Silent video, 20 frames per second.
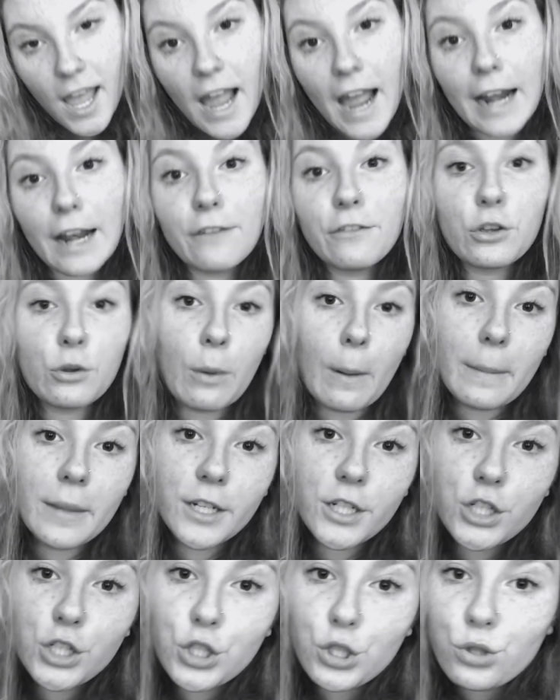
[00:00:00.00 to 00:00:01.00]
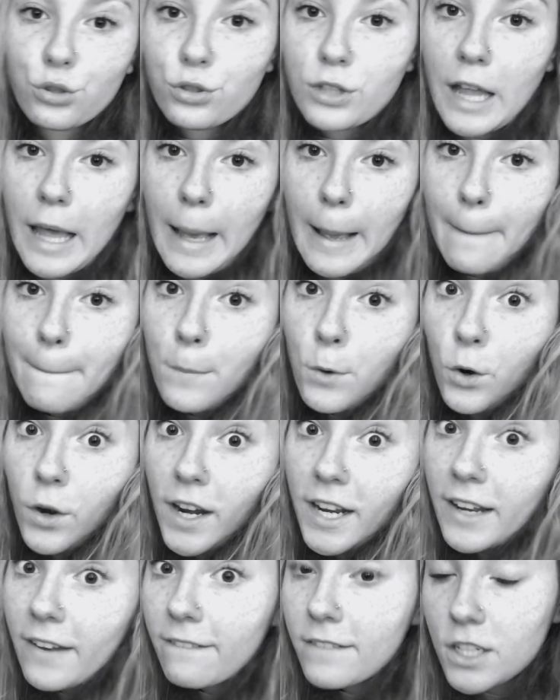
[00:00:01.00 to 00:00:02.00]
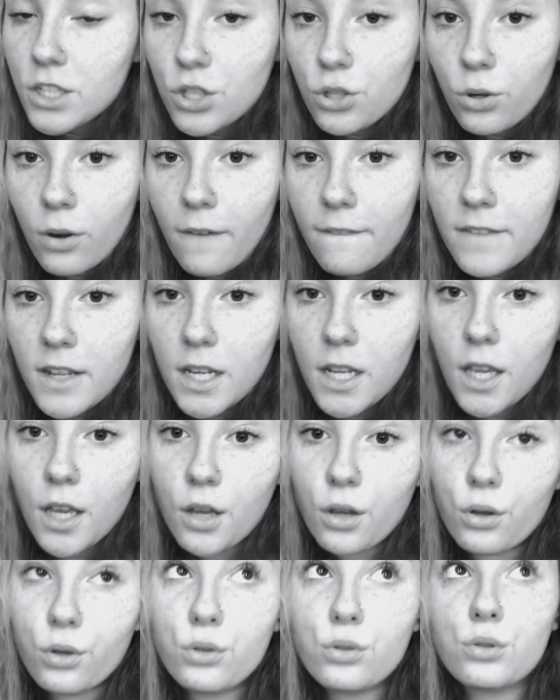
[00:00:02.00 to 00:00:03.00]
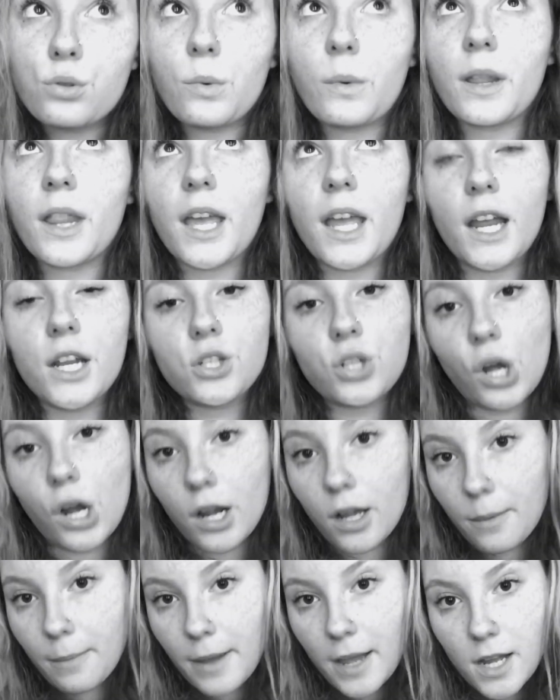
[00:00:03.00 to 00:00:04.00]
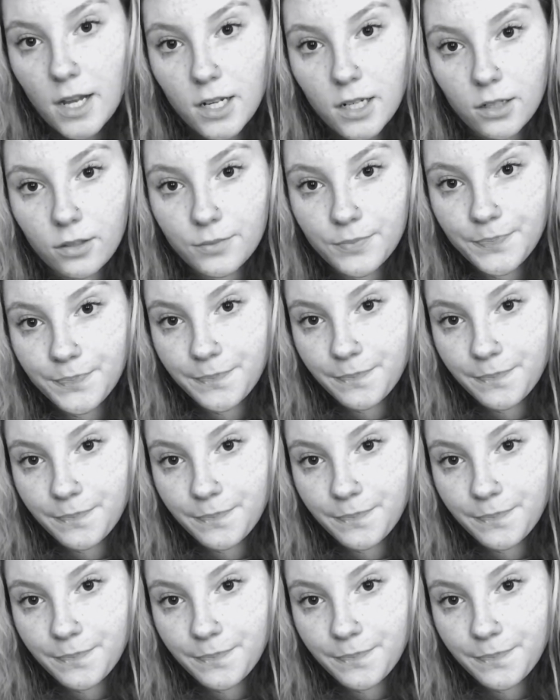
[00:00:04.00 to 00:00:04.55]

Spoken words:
And if you want me to do like more individual videos where like I talk about,